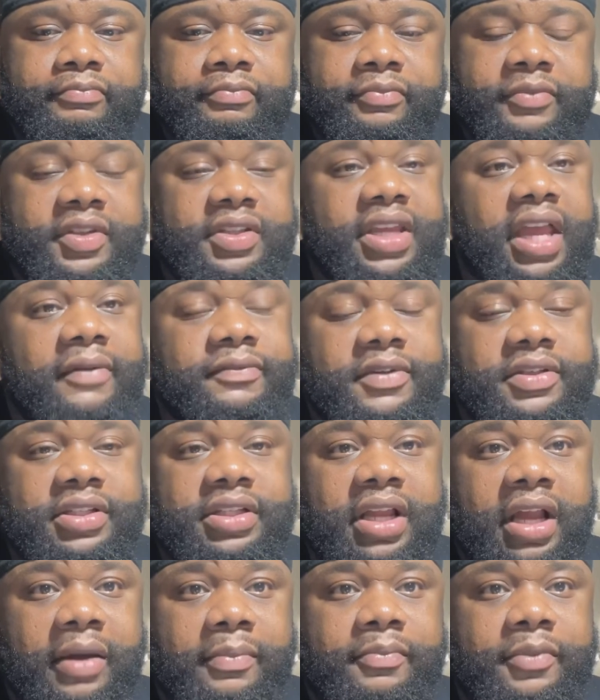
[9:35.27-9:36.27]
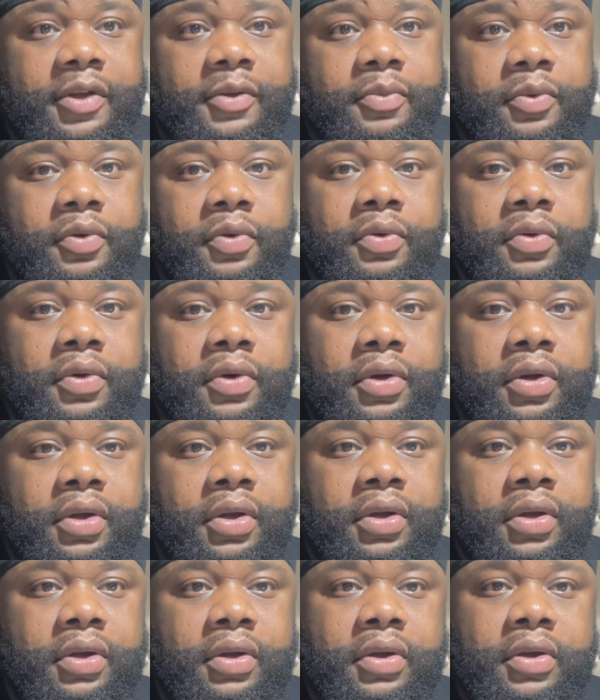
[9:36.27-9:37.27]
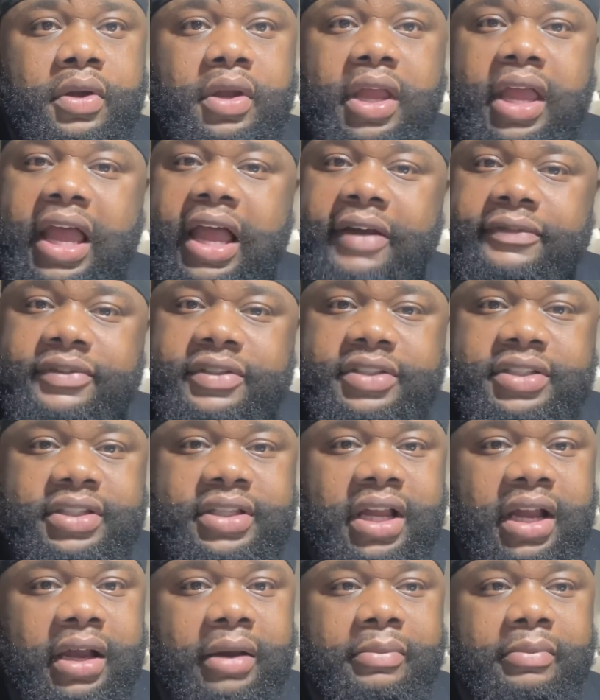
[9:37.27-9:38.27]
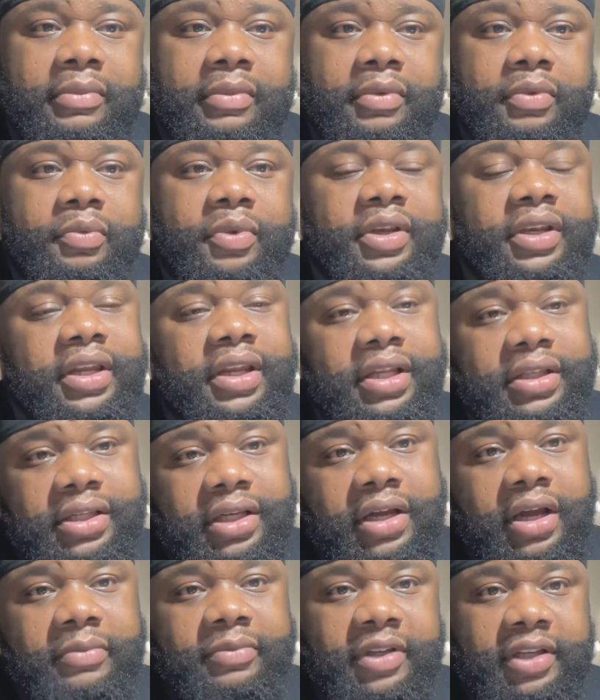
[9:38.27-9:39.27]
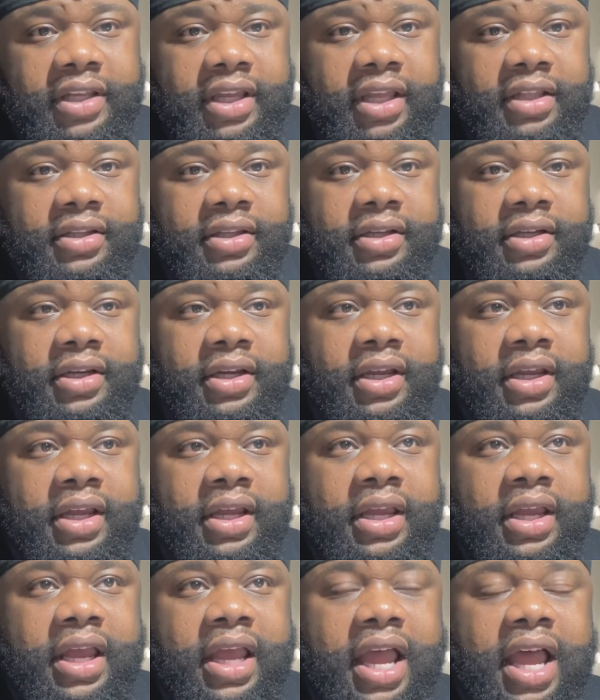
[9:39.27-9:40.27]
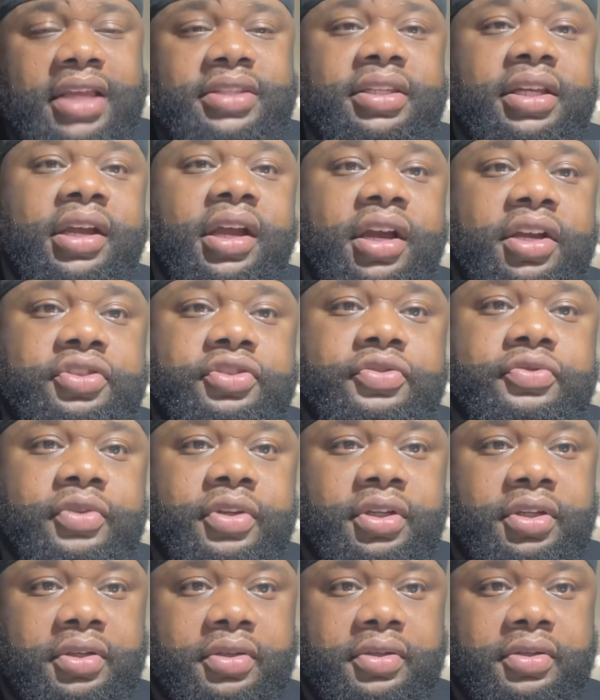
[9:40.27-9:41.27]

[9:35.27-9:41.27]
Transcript: this have to stop, people. It have to stop. We need to come together as a country.